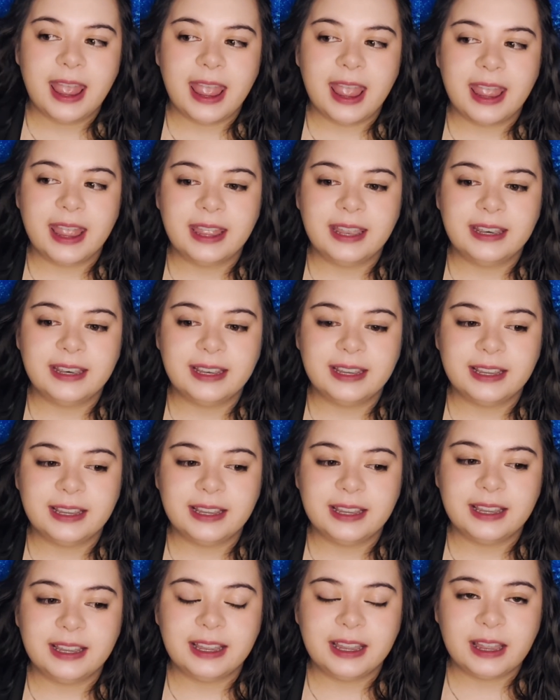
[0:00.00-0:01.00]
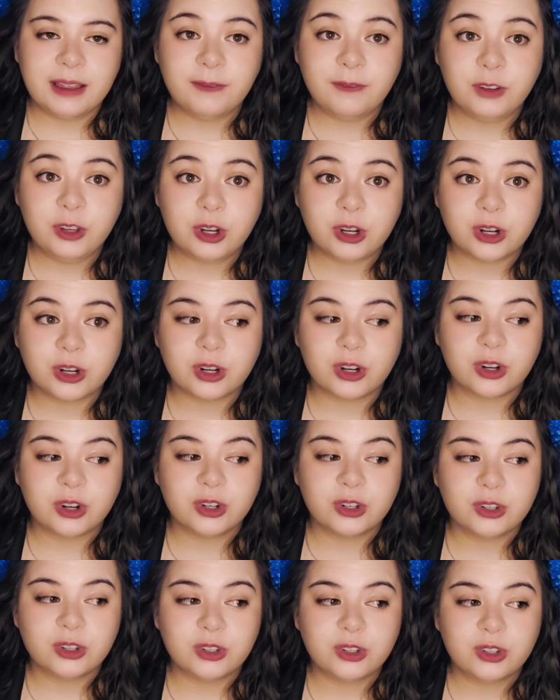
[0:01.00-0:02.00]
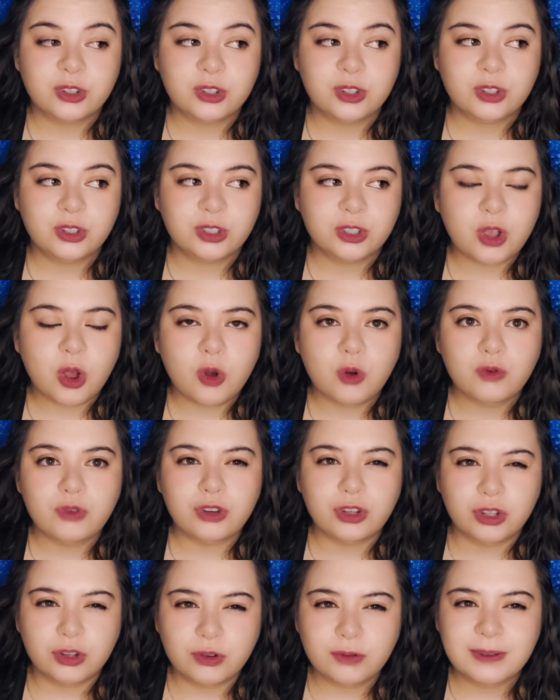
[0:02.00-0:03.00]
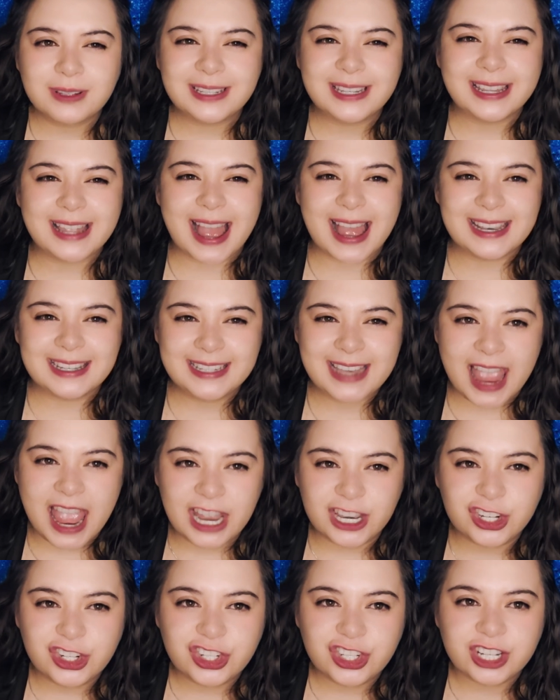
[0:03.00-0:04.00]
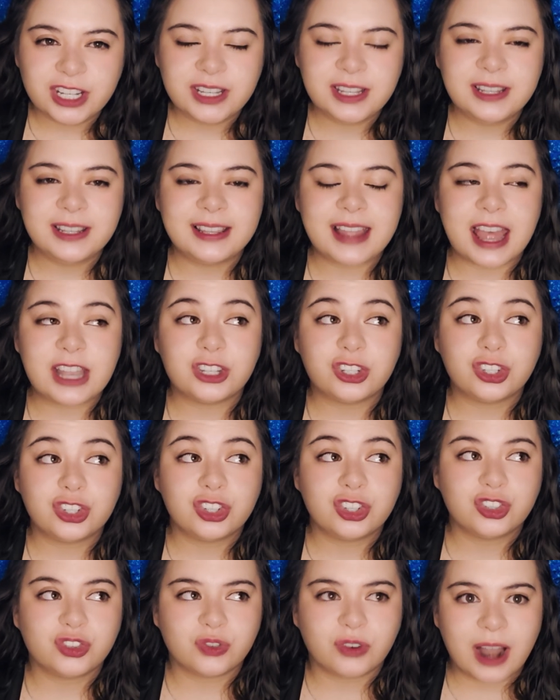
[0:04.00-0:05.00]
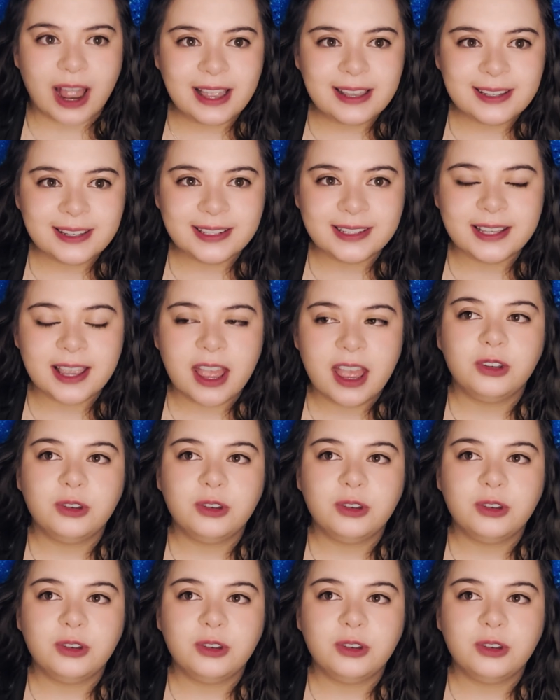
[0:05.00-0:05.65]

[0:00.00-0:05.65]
And if you're so used to that tension, that stress,